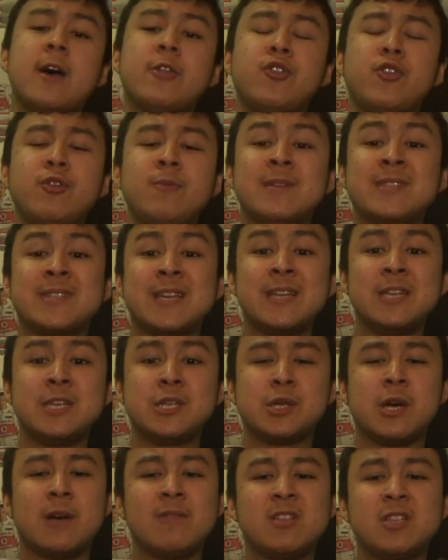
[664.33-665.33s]
two Mercedes
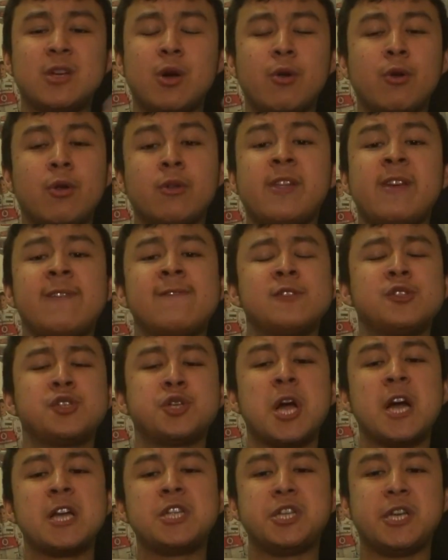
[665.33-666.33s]
drivers going on different
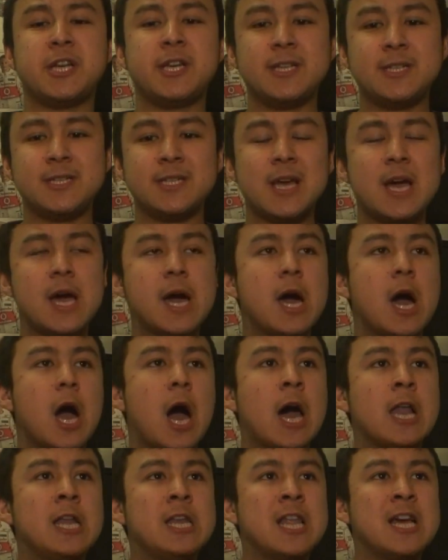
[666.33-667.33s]
strategies
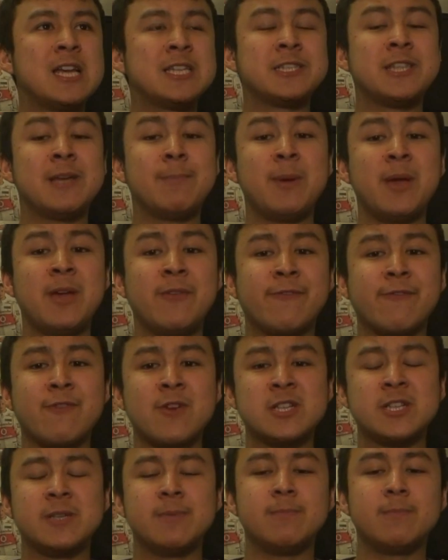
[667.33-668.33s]
unless they're being
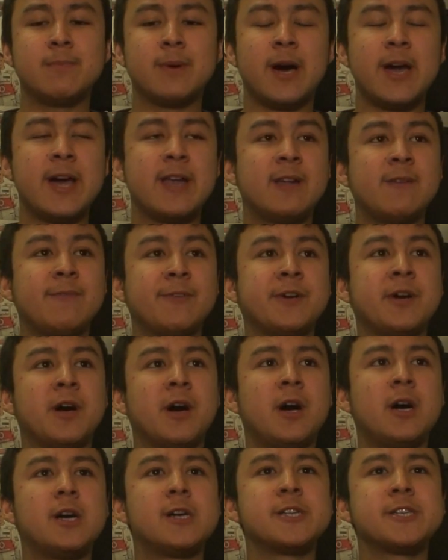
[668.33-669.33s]
threatened by another
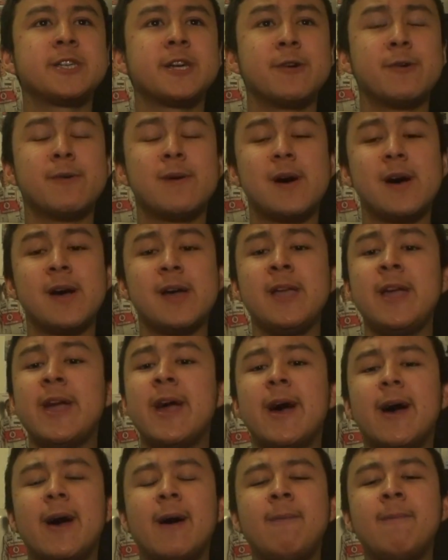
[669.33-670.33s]
car. So
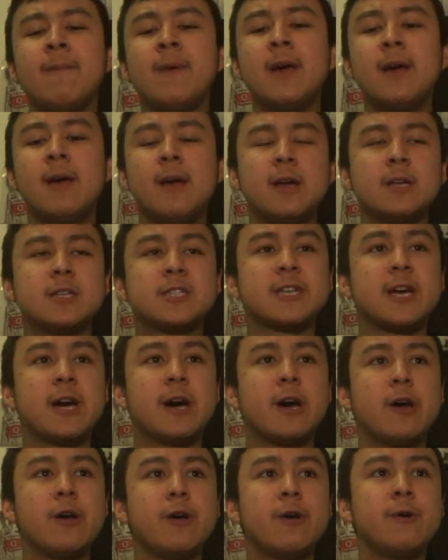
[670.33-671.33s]
yeah. So
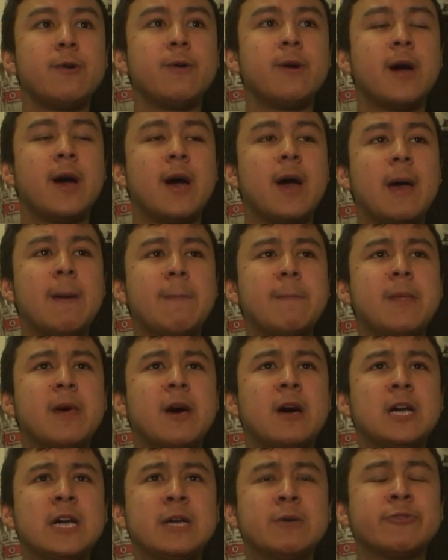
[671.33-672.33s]

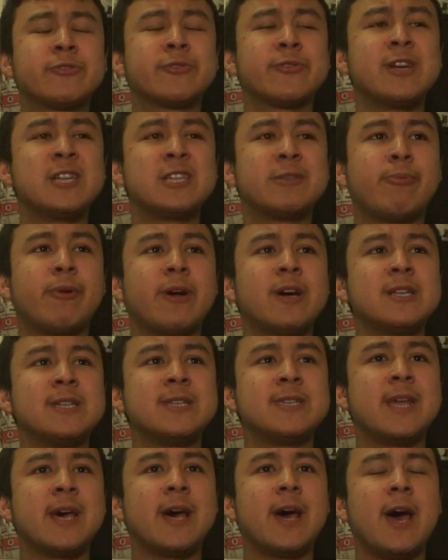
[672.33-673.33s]
it was very
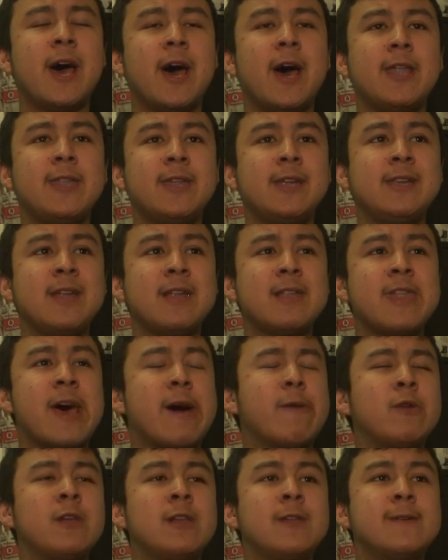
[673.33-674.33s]
surprising that they did
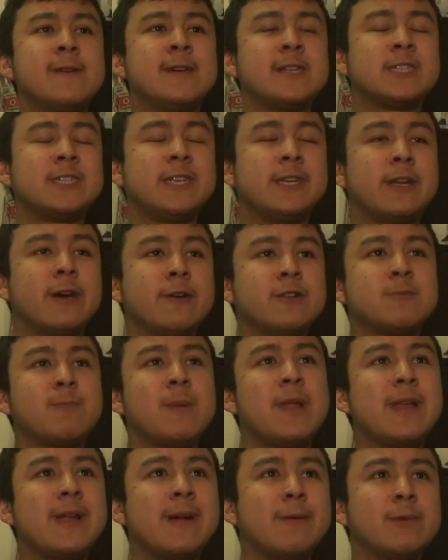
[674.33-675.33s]
that with Lewis,
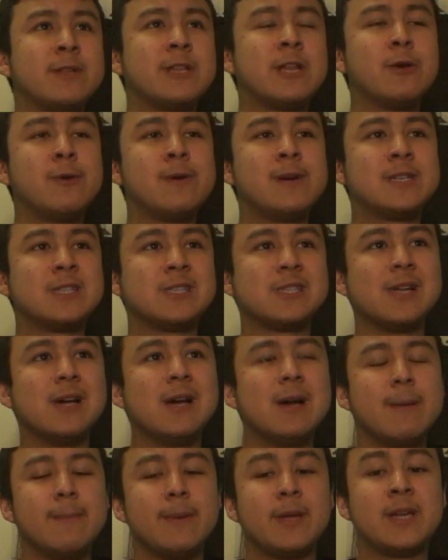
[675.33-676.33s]
split it with Lewis,
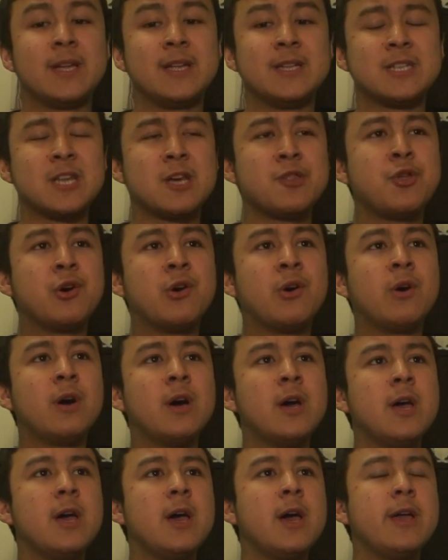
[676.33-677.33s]
because I thought,
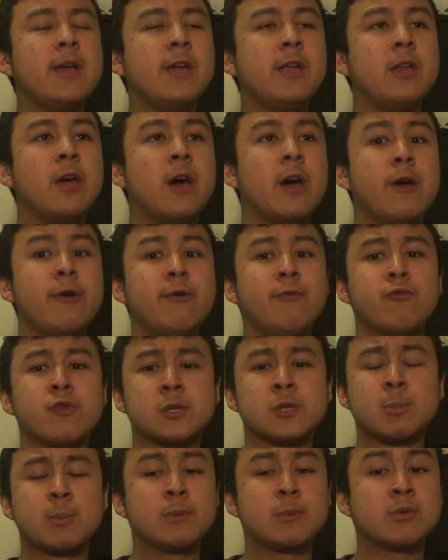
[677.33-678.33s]

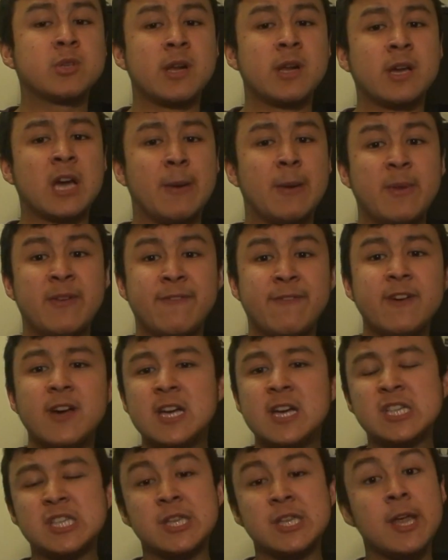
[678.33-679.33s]
Rosberg was going to come in
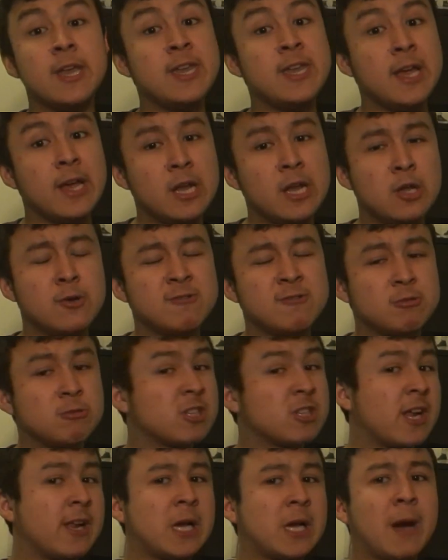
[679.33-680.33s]
first and then Lewis was
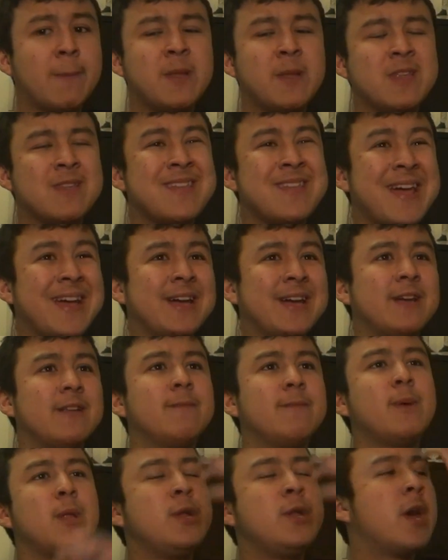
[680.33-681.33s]
going to come in second,
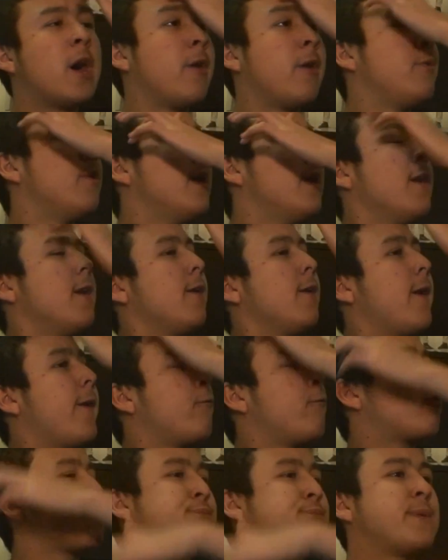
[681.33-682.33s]
but no,
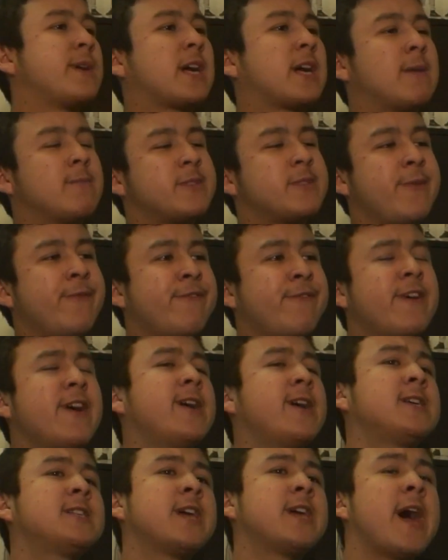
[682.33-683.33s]
Rosberg comes in
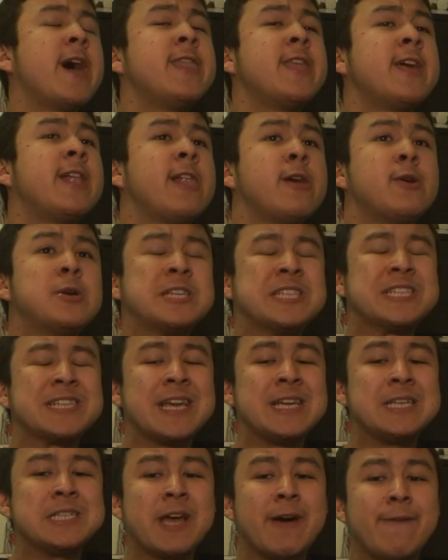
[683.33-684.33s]
first and then Lewis
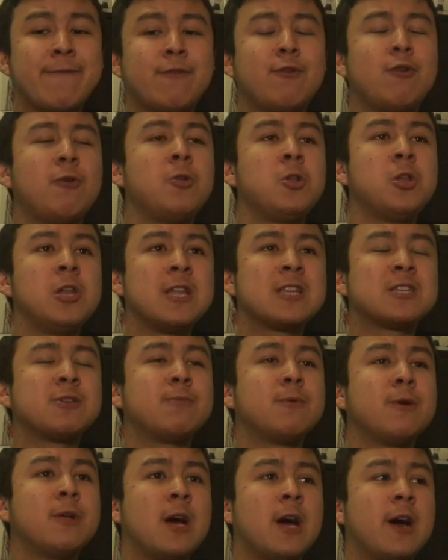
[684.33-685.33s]
stays up for a little
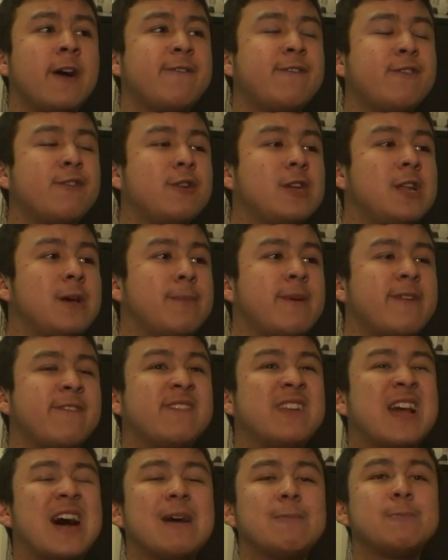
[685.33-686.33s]
bit
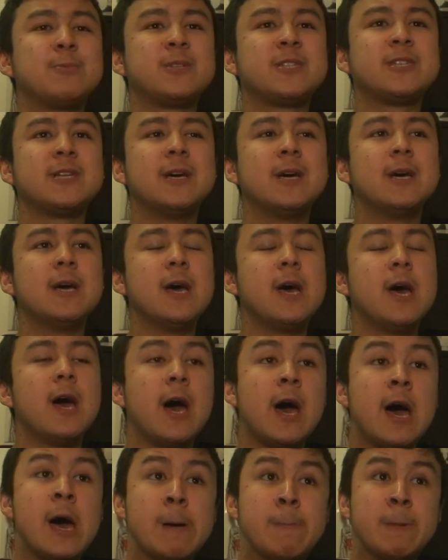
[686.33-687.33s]
of laps.
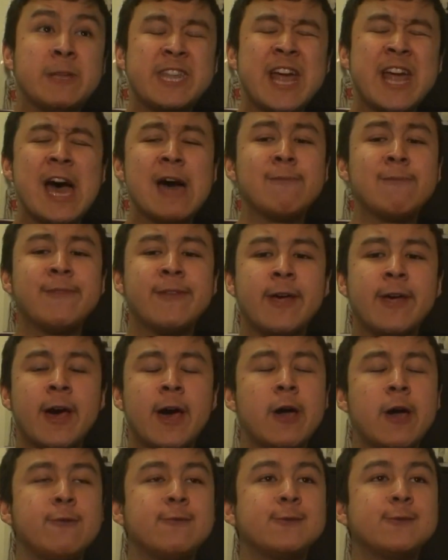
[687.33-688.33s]
My dad,
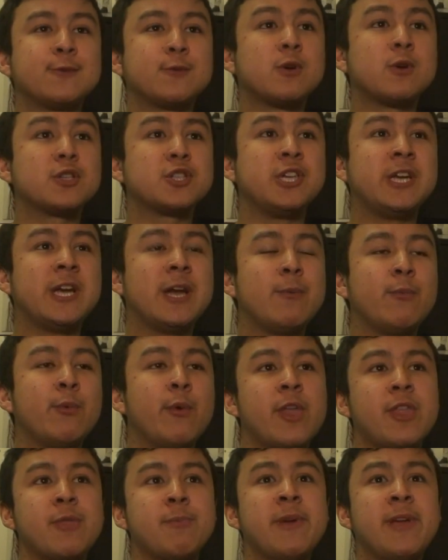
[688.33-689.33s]
who was watching it
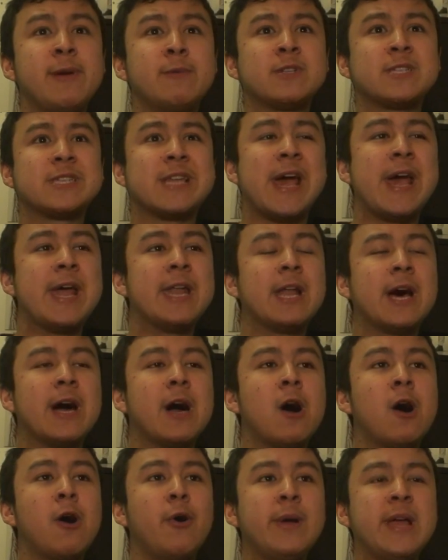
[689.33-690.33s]
with me, was saying like,
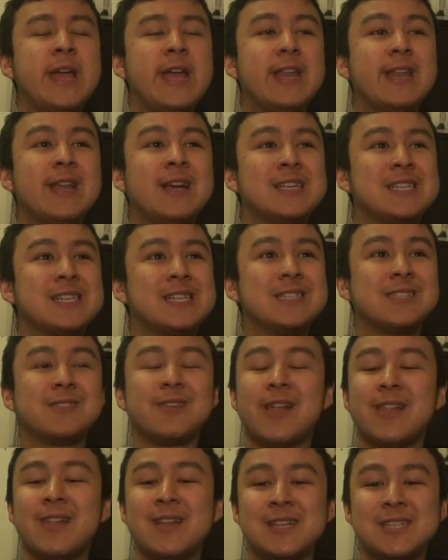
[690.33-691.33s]
oh, this
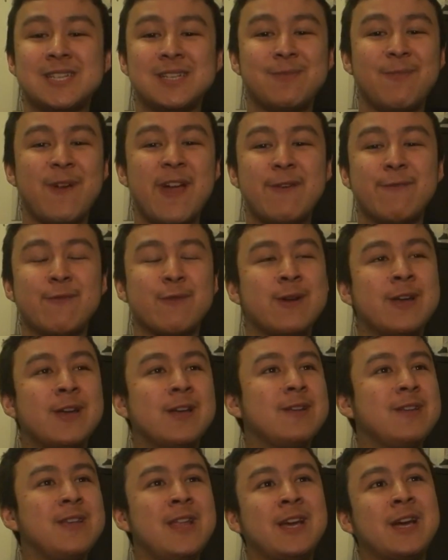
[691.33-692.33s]
is
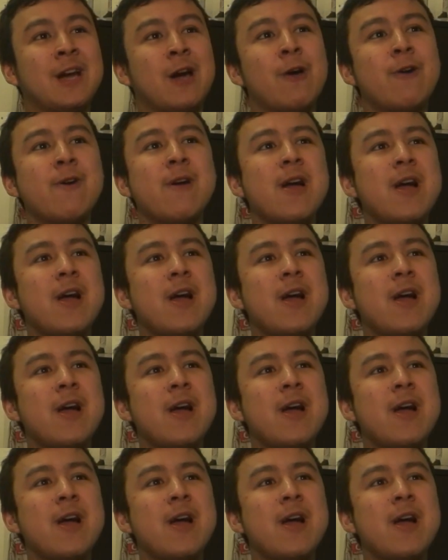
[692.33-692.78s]
favouring Nico.